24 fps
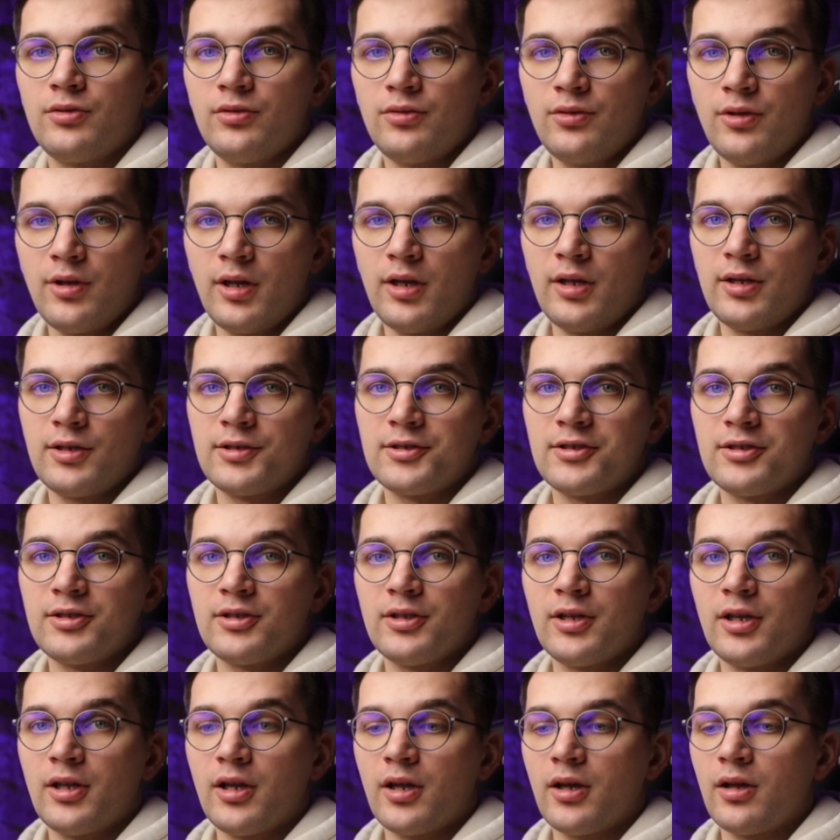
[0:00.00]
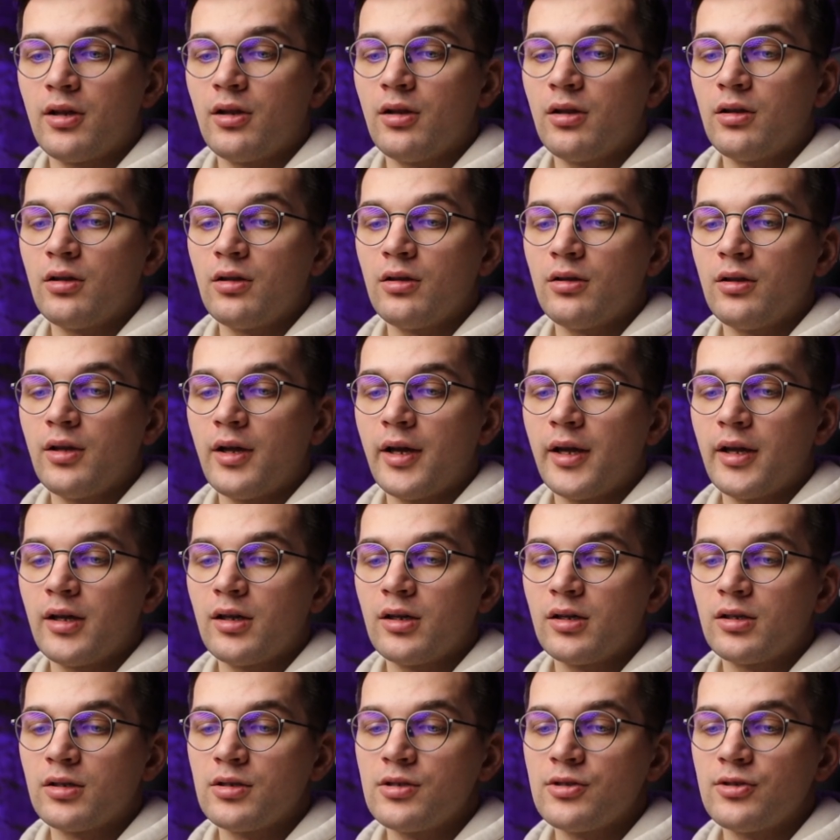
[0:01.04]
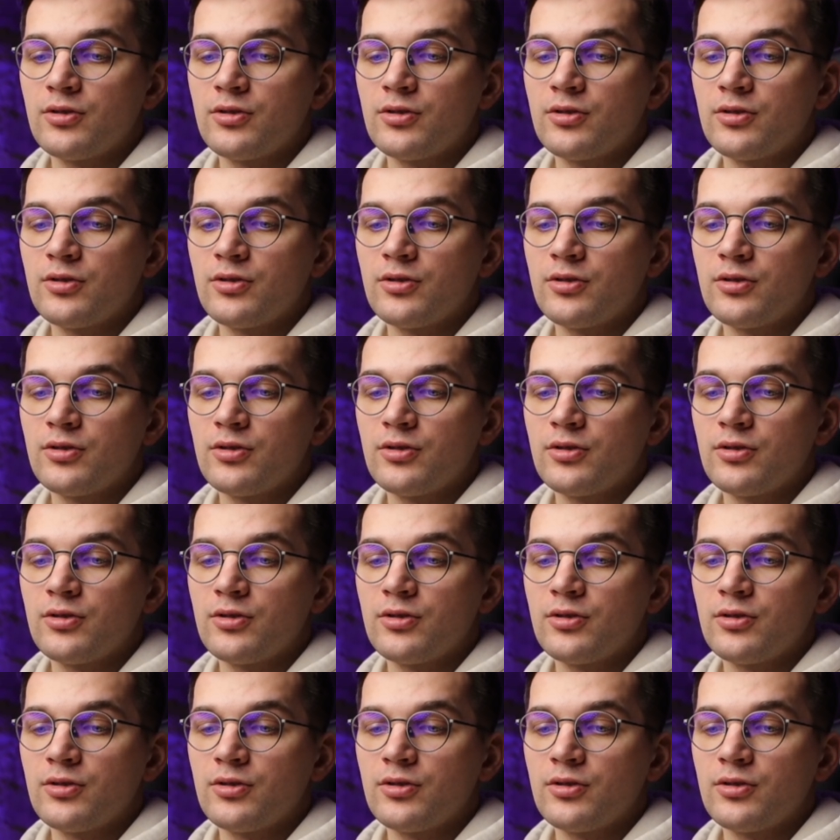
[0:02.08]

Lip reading: 2 things that I really like